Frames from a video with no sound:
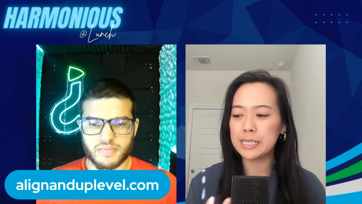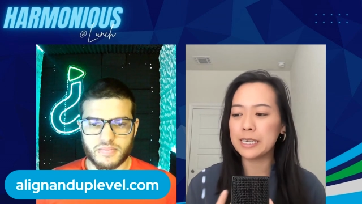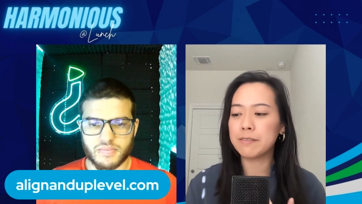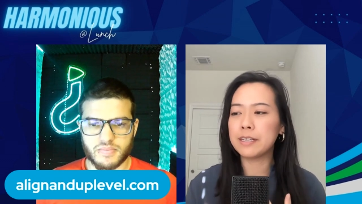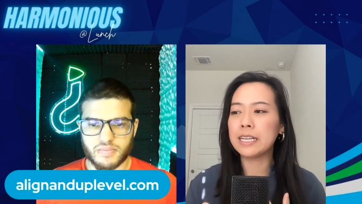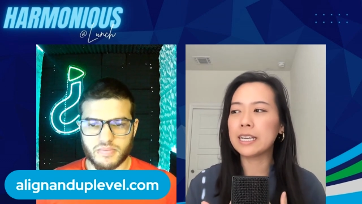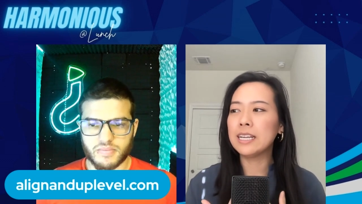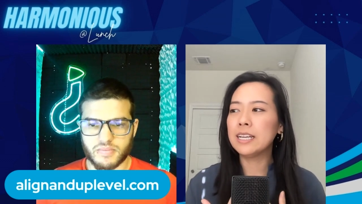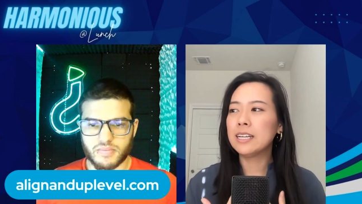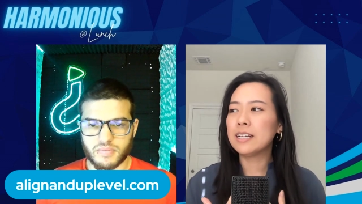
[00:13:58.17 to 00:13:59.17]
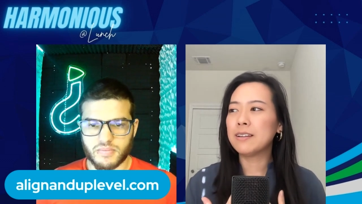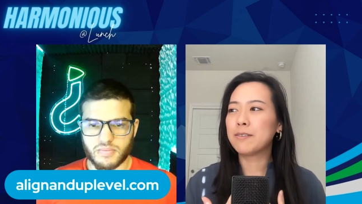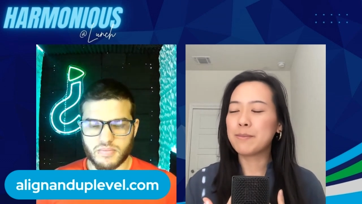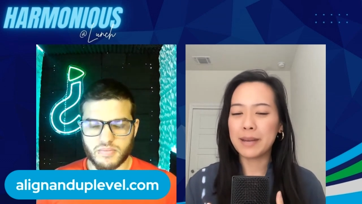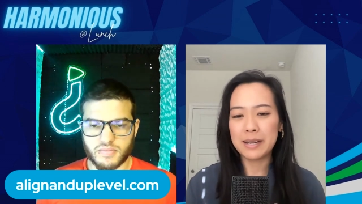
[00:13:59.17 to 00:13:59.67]
Speaker 1: I feel like
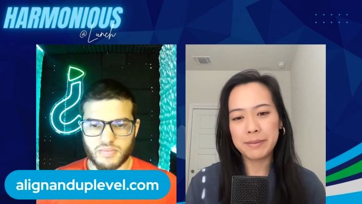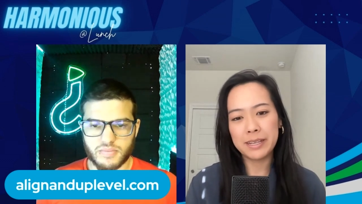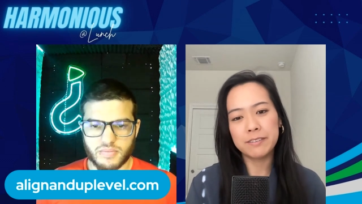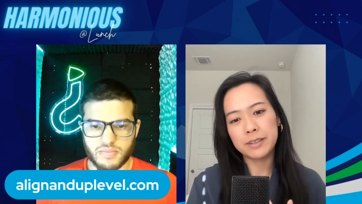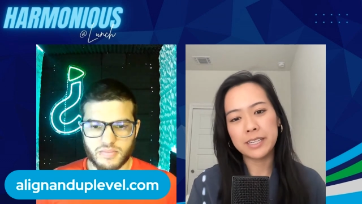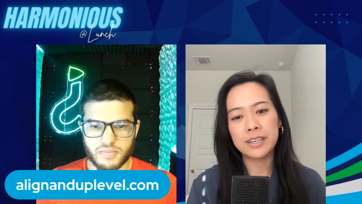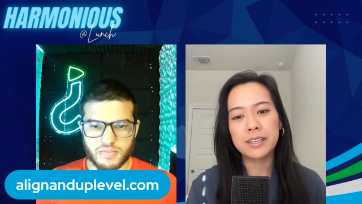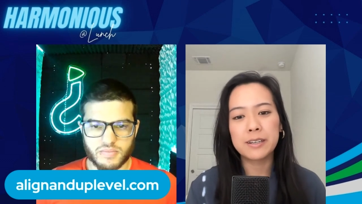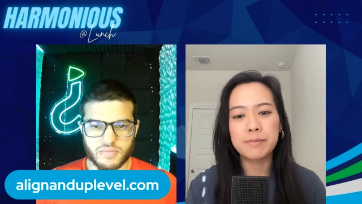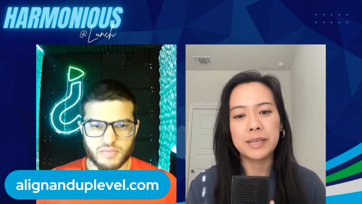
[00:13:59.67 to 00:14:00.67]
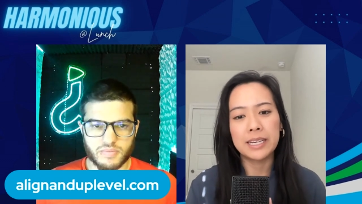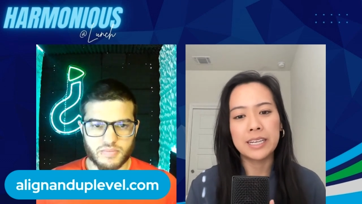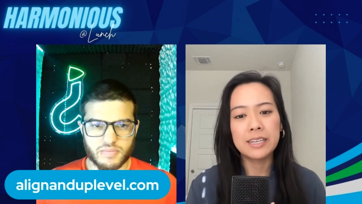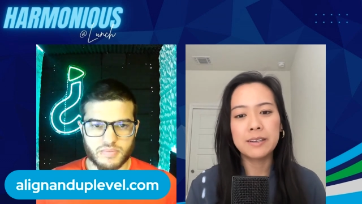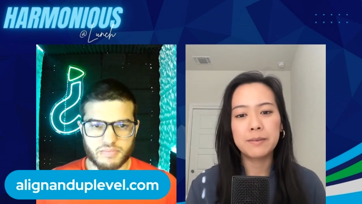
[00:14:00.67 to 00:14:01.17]
remind me of a younger
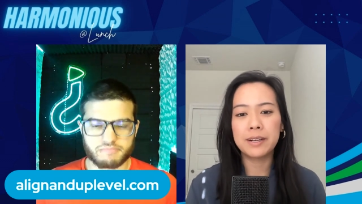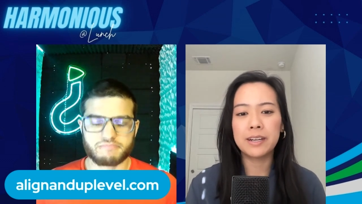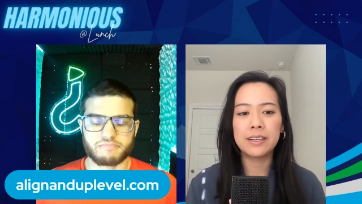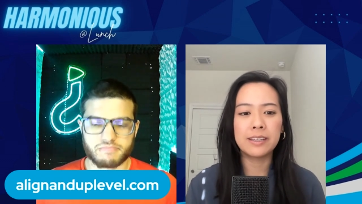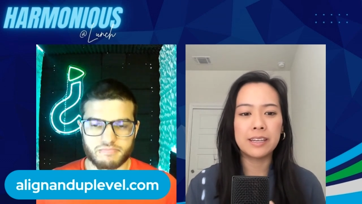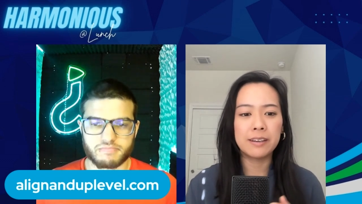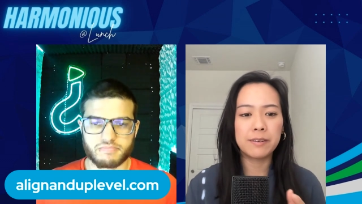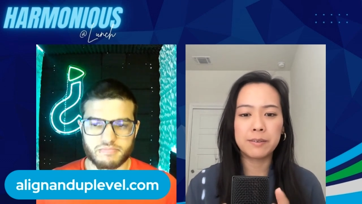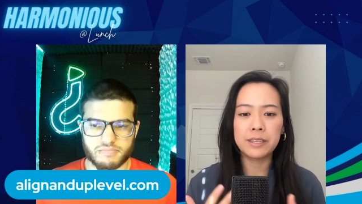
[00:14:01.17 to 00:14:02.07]
me, where they were really